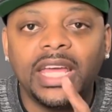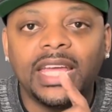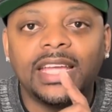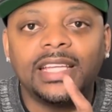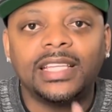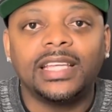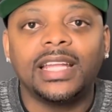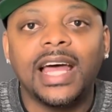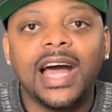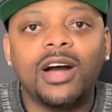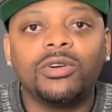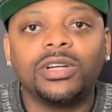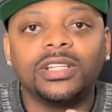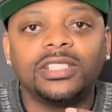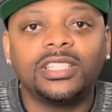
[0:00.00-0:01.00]
and that I'll
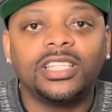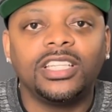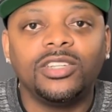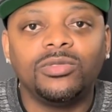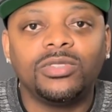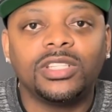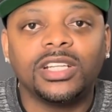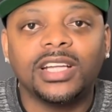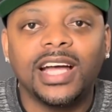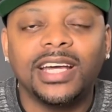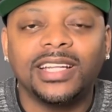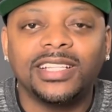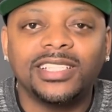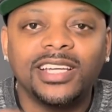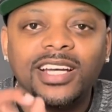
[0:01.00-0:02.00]
continue to kind
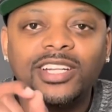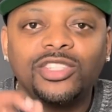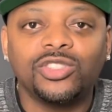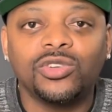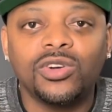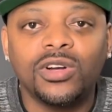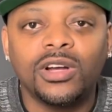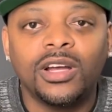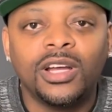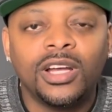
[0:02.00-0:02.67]
of touch on